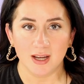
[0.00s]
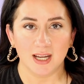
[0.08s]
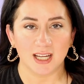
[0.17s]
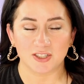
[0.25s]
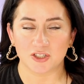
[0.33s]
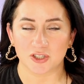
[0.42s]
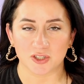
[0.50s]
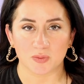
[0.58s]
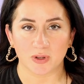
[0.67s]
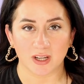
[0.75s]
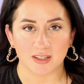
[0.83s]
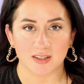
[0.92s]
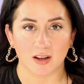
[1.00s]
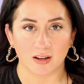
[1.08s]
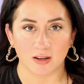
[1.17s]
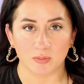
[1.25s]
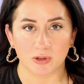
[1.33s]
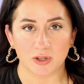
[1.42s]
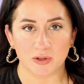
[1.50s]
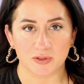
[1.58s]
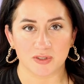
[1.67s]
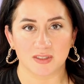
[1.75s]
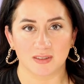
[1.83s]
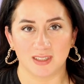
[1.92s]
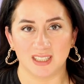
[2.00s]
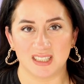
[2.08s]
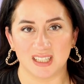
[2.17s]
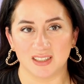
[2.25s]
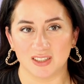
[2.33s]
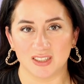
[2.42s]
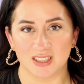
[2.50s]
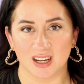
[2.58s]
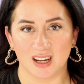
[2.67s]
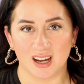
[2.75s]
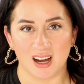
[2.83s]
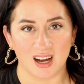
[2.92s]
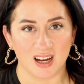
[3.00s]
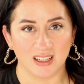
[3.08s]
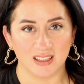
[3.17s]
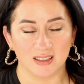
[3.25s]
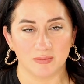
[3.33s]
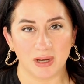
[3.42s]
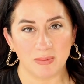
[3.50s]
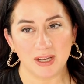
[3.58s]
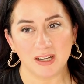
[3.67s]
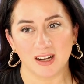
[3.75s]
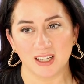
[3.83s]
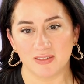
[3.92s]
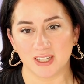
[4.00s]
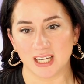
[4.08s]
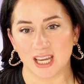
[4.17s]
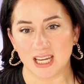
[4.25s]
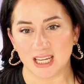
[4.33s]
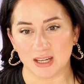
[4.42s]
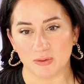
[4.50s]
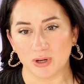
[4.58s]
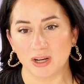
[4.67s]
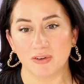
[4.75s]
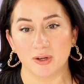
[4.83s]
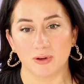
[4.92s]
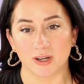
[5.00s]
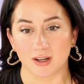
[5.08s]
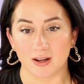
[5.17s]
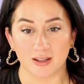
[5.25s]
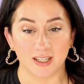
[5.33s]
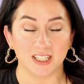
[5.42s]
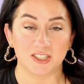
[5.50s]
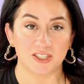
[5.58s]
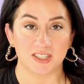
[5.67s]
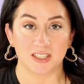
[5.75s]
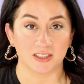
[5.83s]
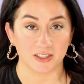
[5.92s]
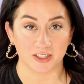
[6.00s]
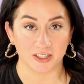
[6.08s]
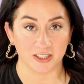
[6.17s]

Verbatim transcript: It's just when I saw it up close, it did look odd. Maybe not even cakey, whatever you want to call it, it just didn't look